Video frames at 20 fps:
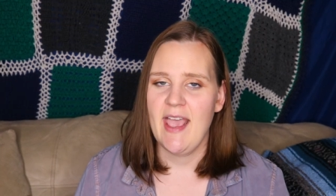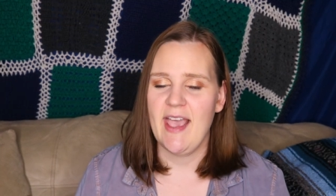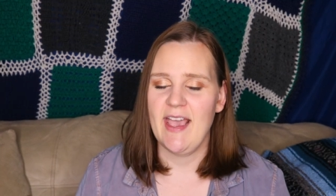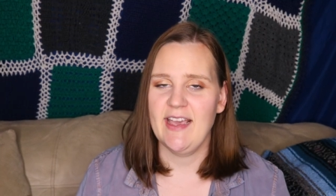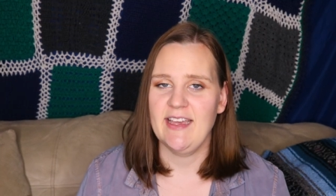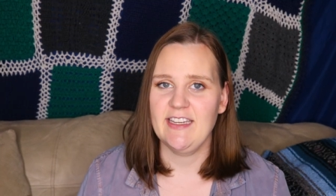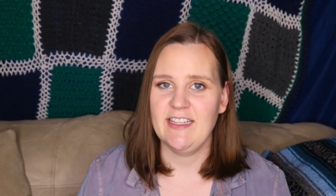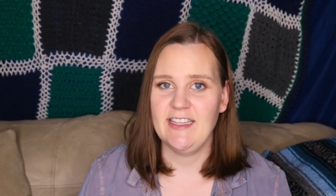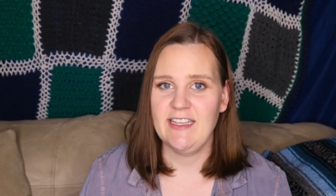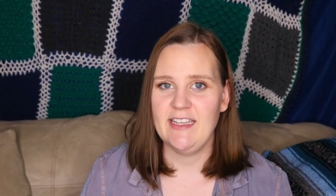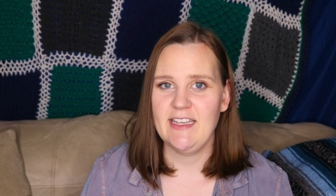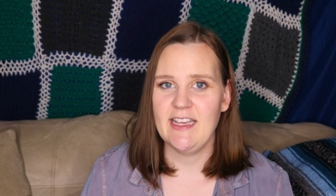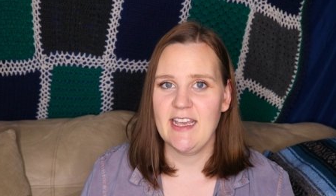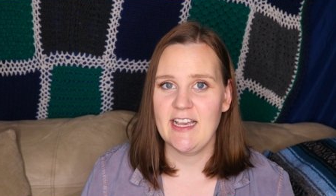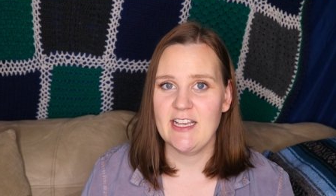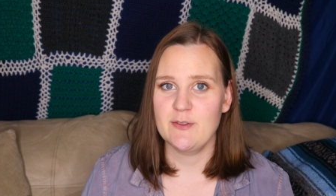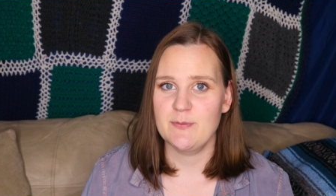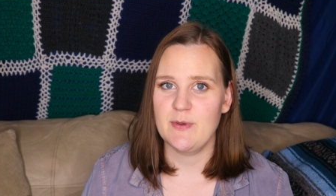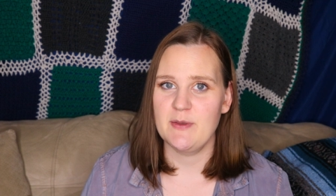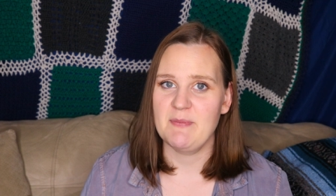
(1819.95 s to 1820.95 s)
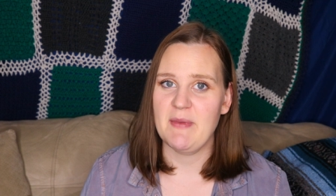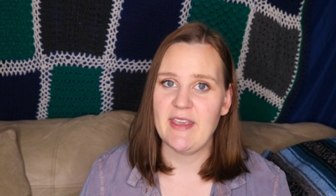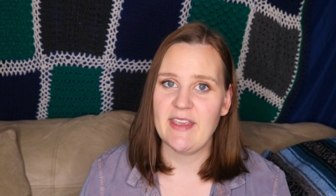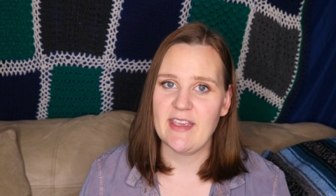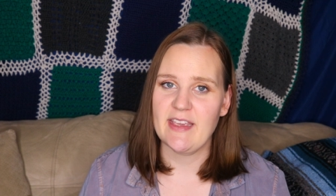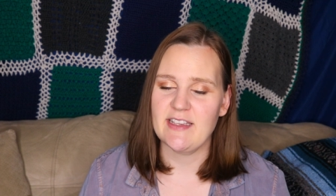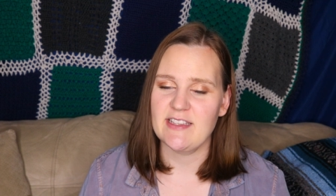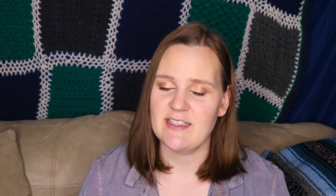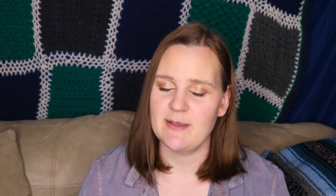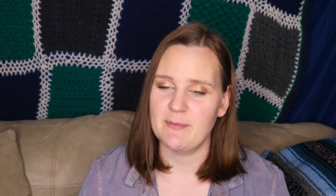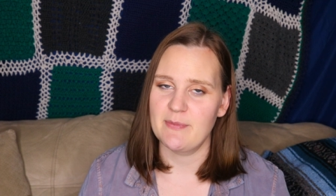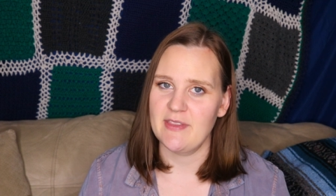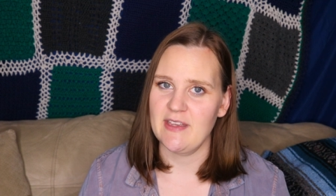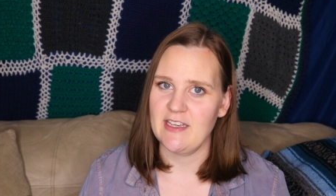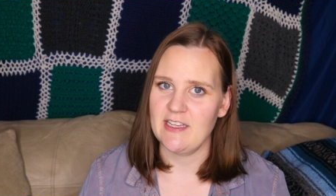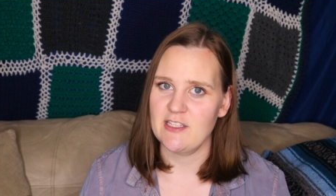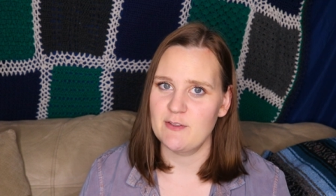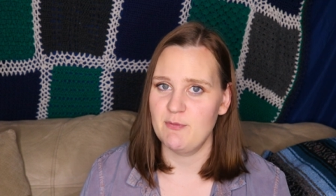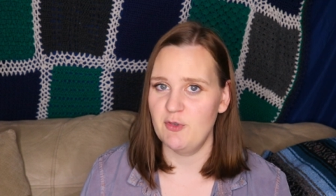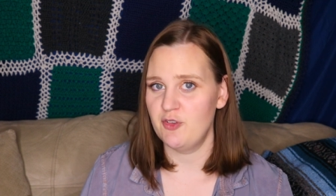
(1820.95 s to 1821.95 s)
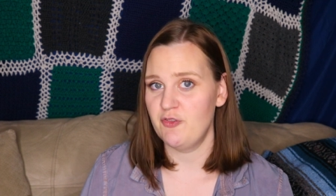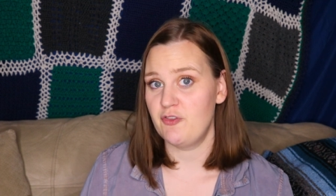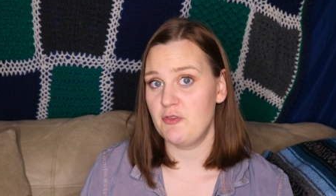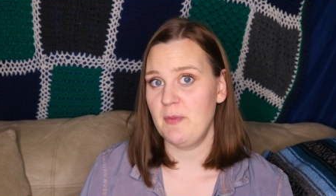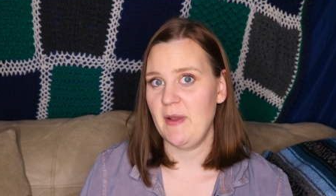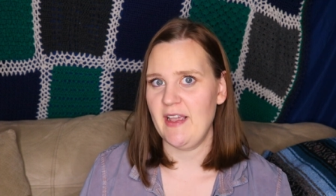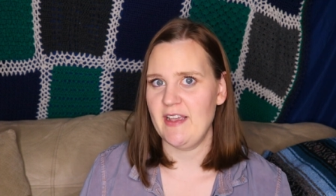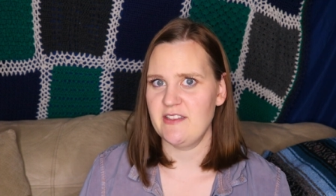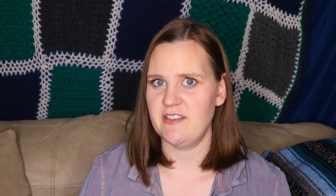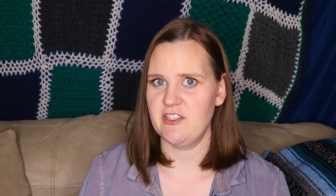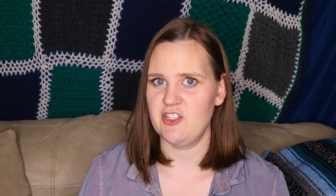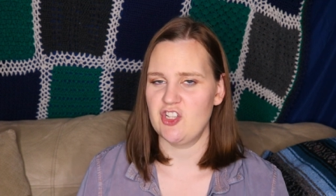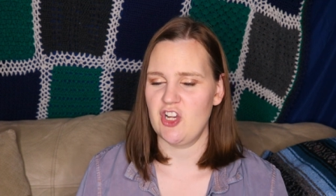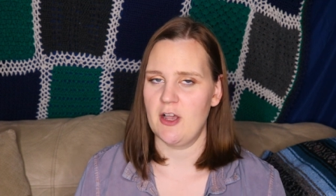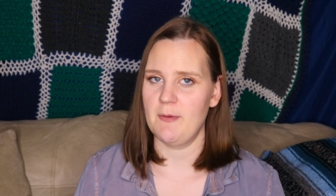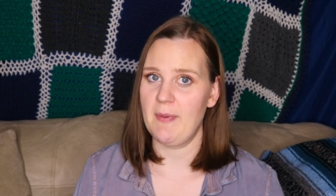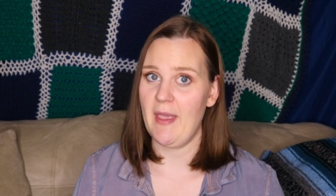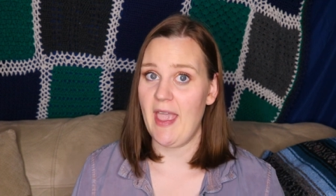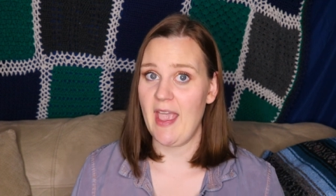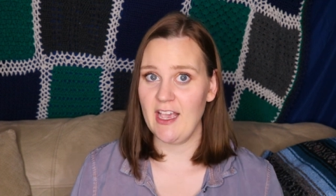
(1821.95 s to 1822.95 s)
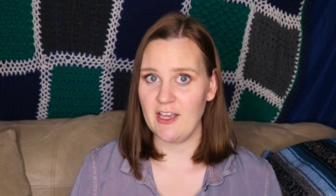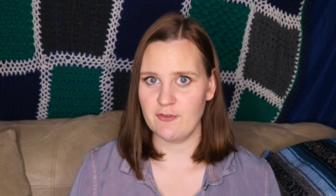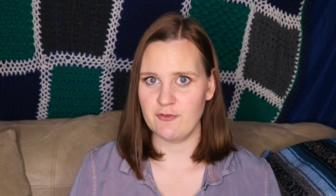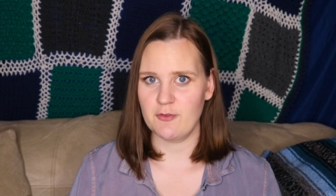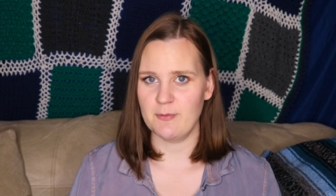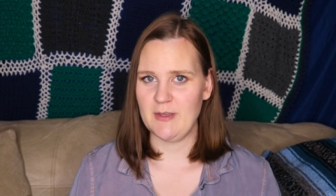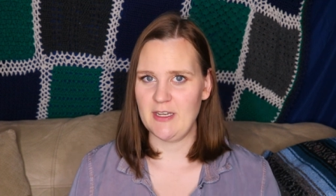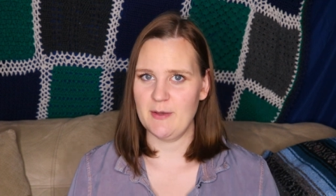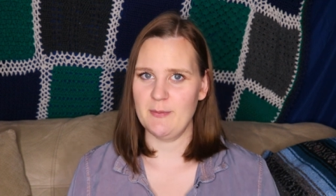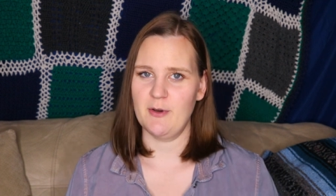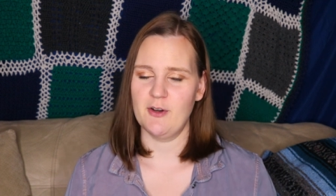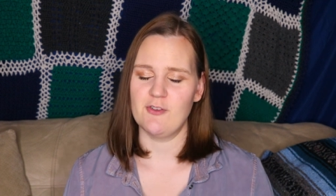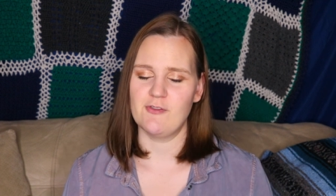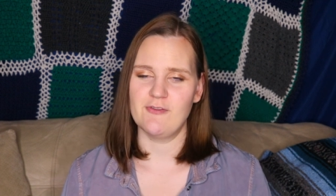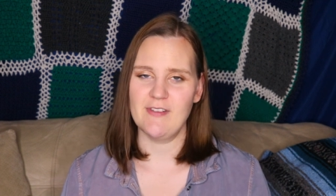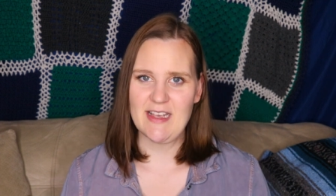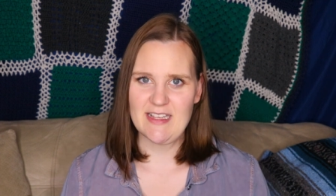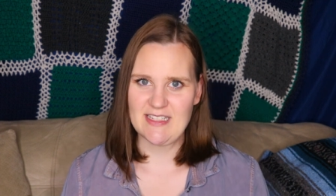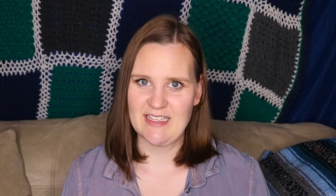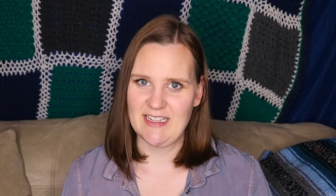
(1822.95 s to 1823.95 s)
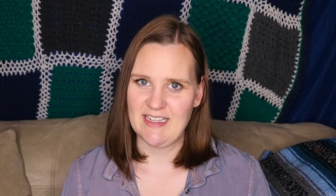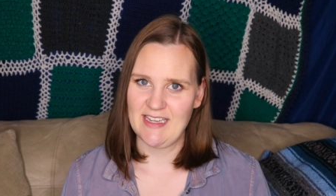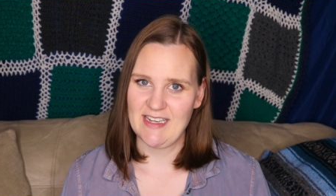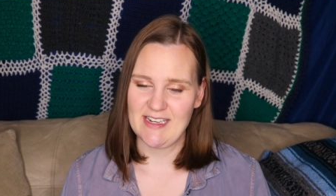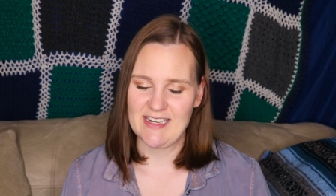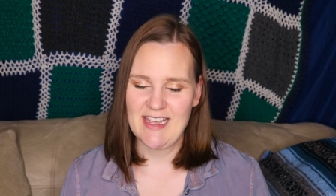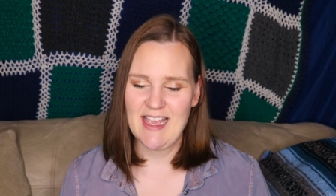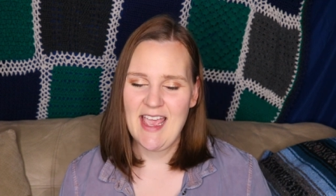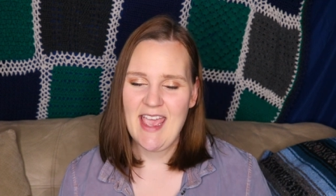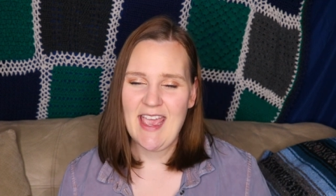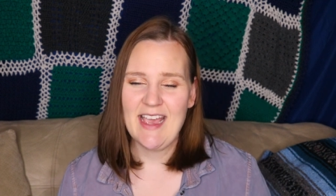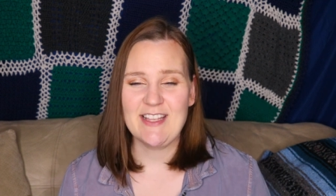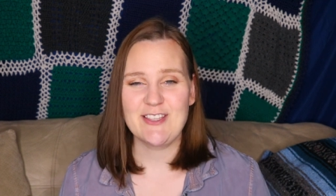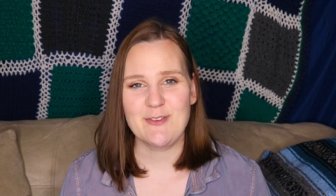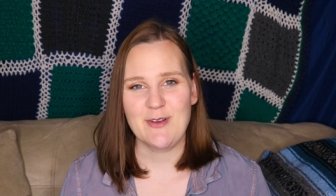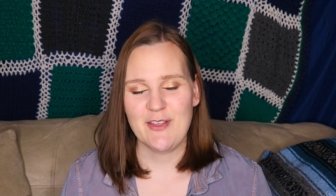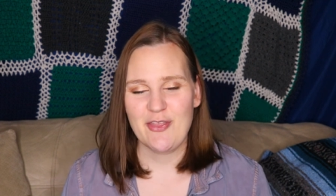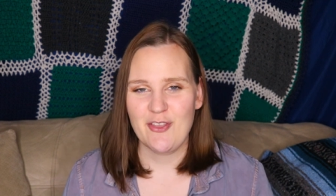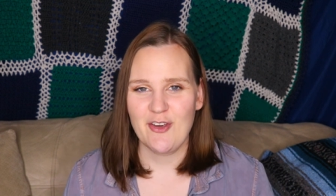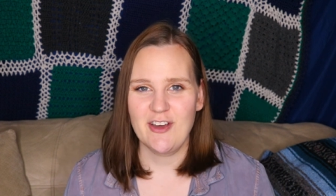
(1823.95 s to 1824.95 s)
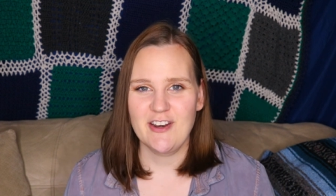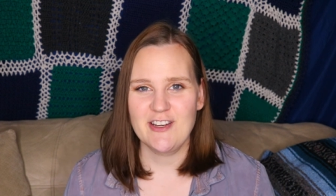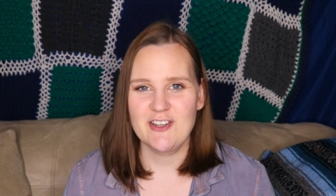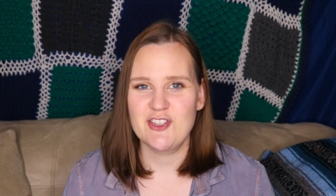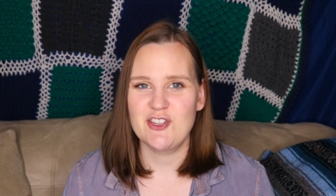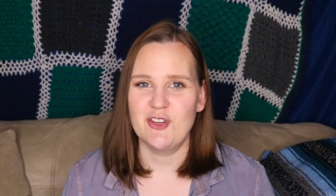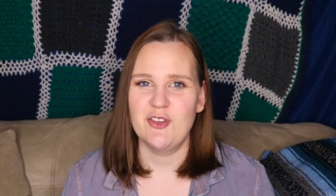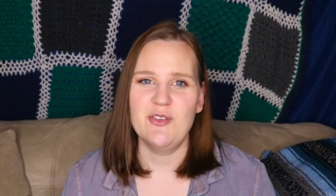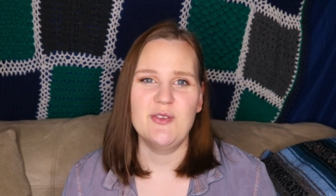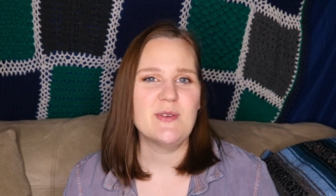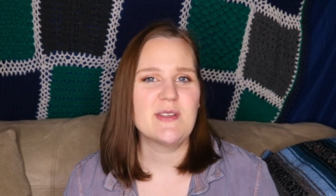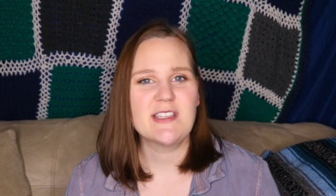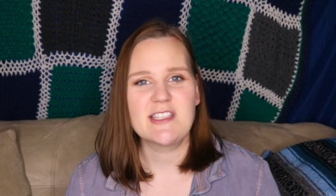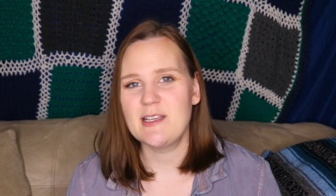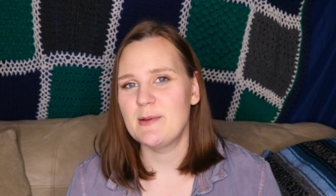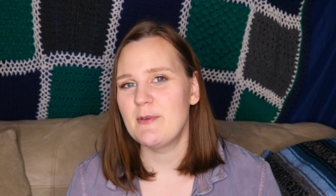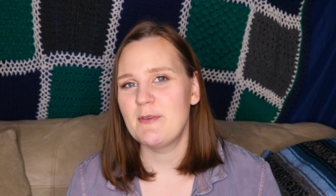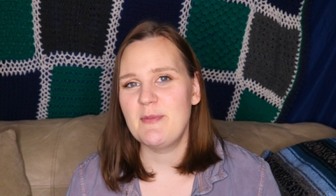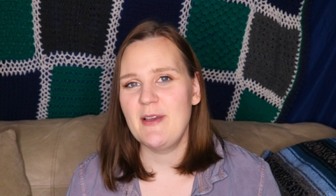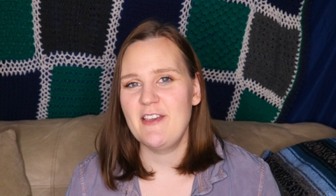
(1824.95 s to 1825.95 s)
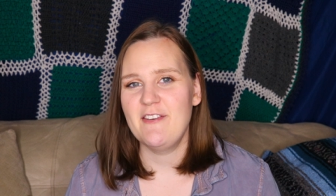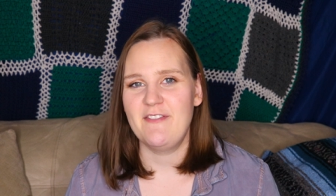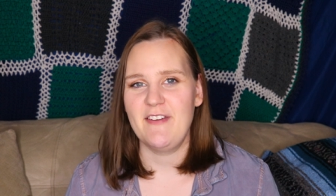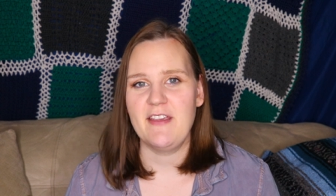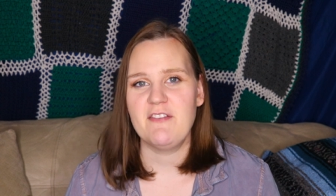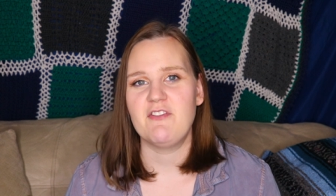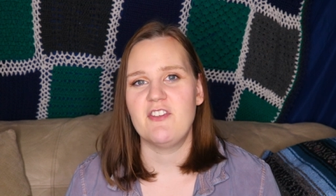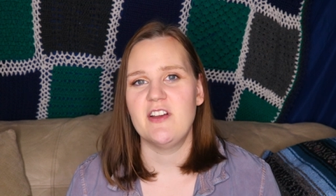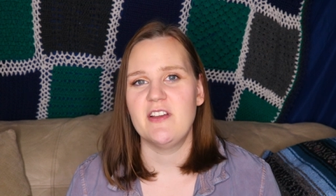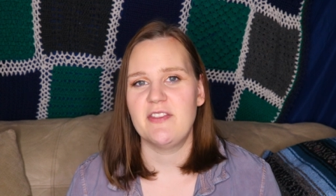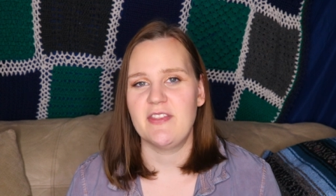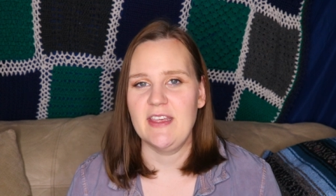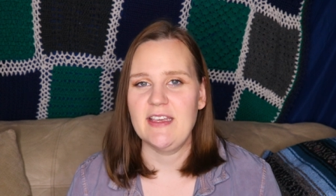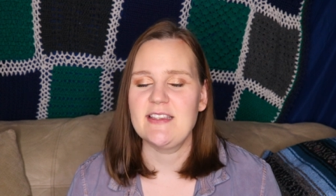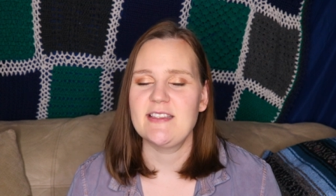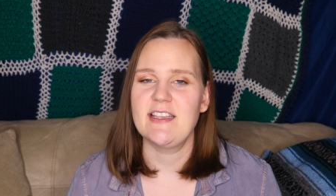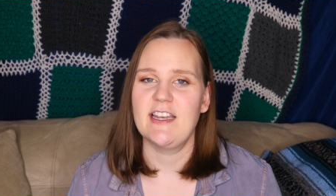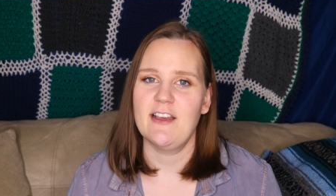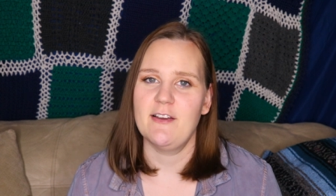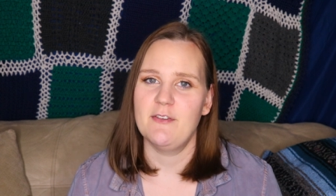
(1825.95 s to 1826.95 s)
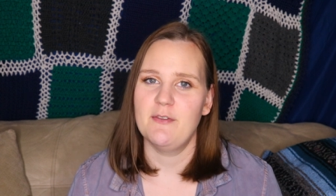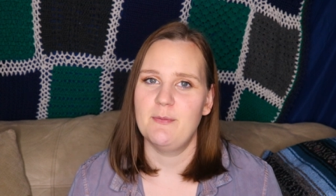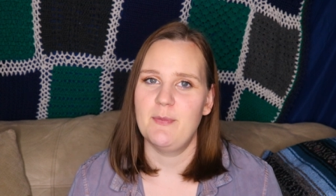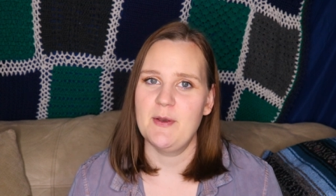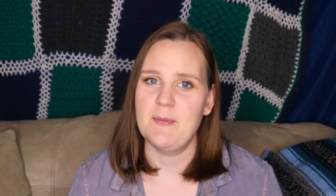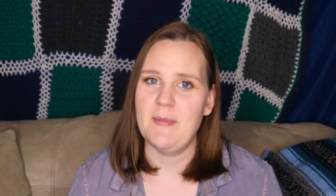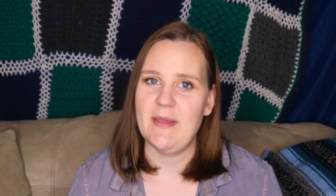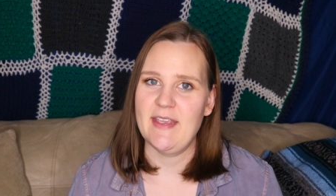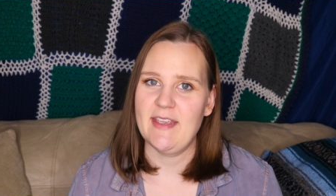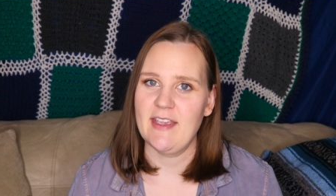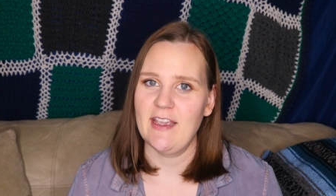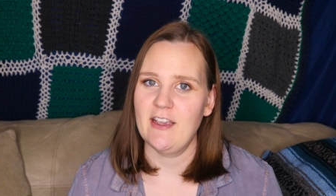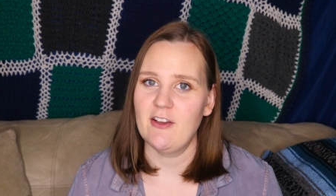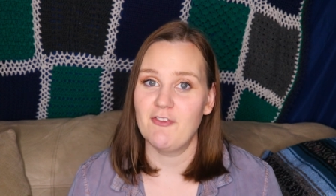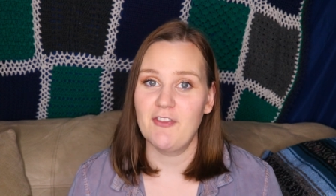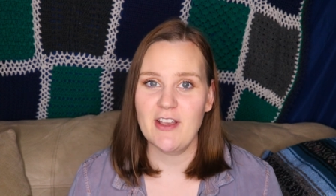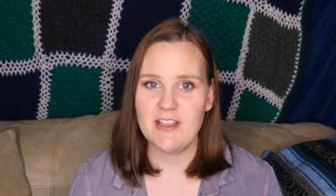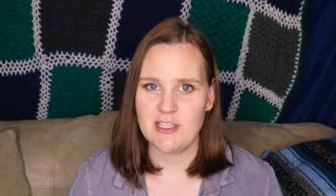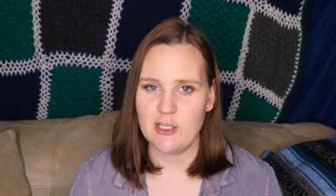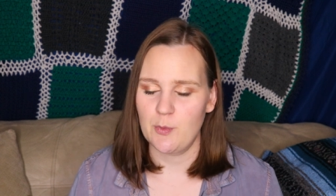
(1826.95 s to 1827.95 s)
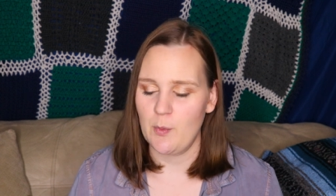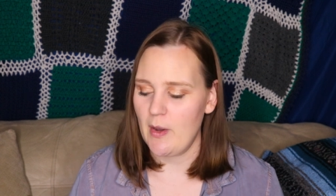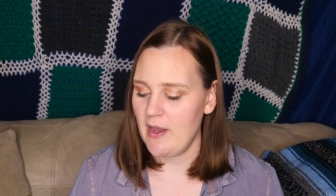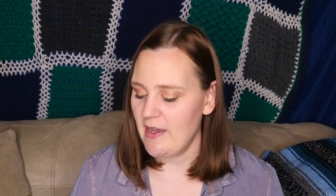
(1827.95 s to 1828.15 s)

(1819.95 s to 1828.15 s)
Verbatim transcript: and he has been making some things both for my Etsy shop and for me to put resin in. And so I thought I'd show you some of my favorite things that I've been making resin